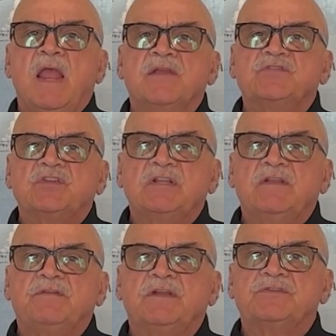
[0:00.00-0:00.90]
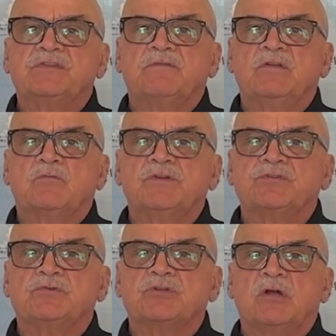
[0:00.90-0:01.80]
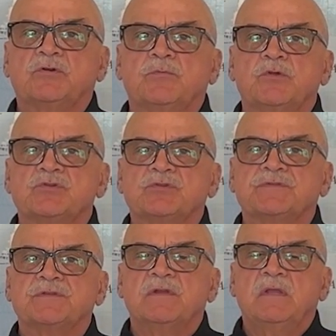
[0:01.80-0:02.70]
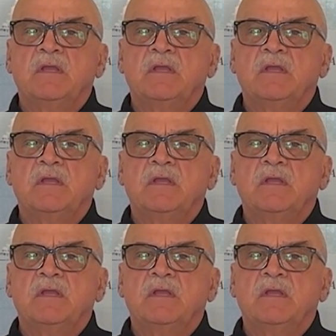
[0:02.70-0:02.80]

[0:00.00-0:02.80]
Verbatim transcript: and significance of your research contributions.